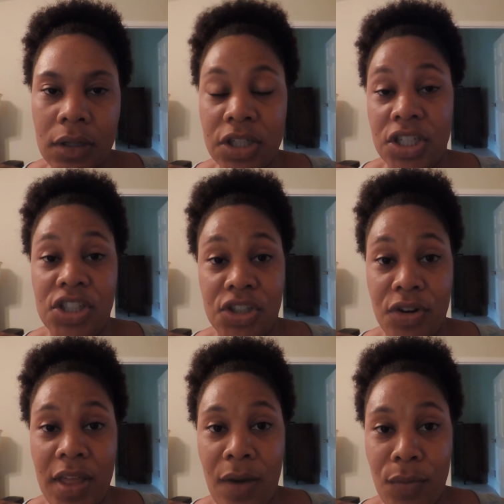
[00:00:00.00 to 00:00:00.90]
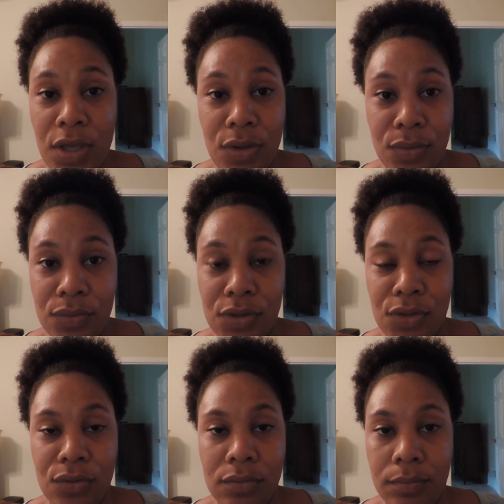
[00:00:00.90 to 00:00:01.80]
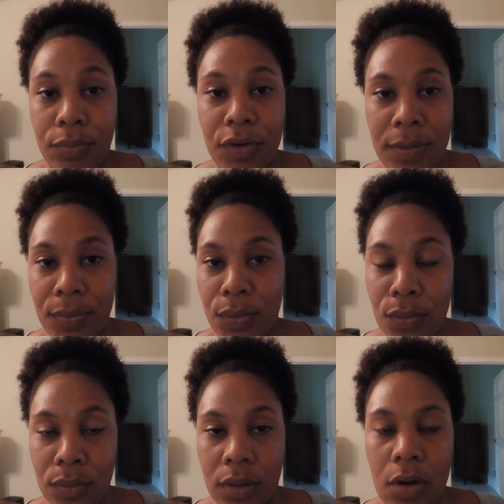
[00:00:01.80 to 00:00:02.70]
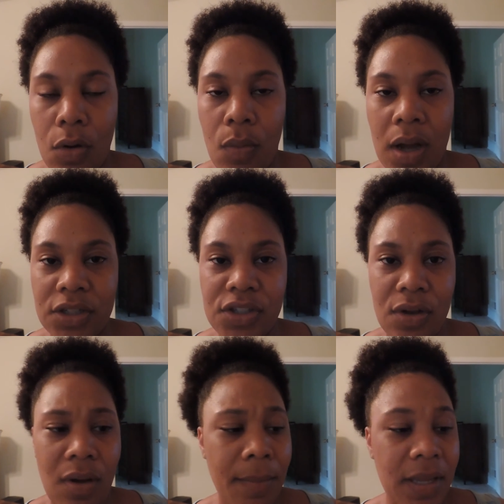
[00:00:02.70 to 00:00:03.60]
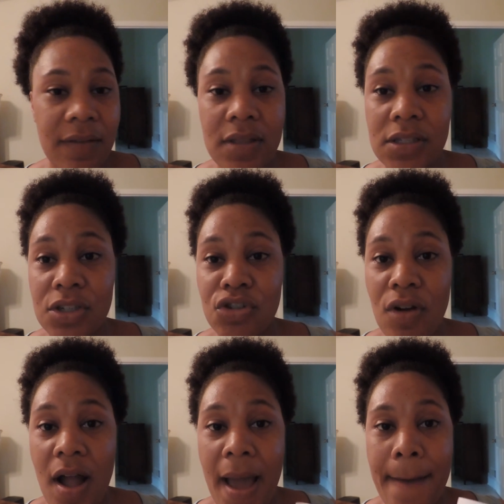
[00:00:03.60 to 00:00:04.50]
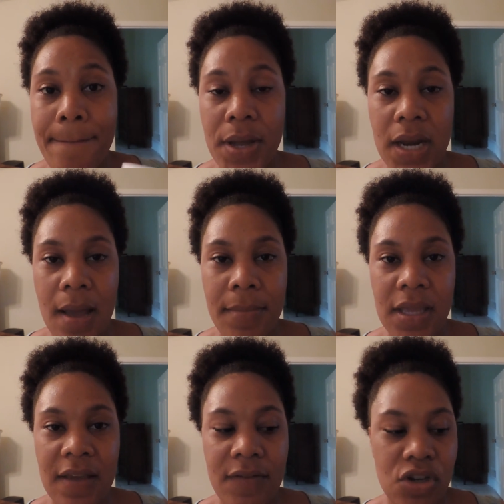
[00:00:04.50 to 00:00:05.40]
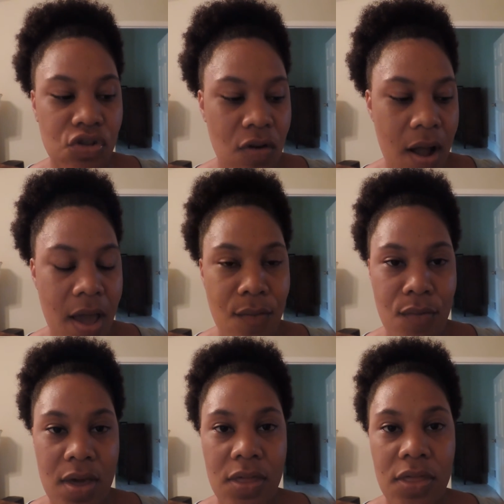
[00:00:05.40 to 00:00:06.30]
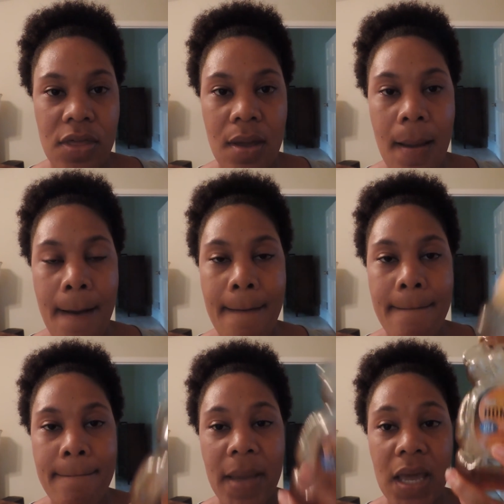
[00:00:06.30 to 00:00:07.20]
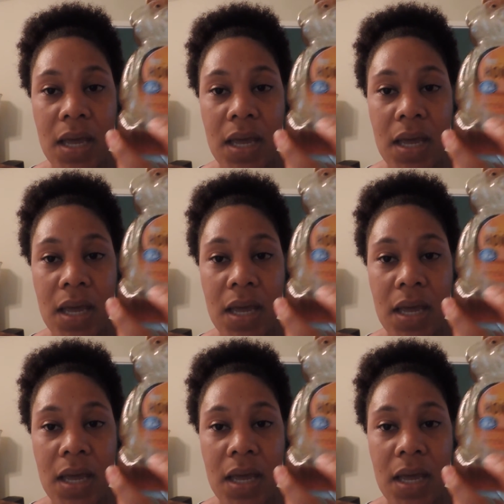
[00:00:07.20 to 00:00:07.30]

conditioner that we use to pre-poo or co-wash. So I'm gonna give this a try, but I'm gonna give it a try with my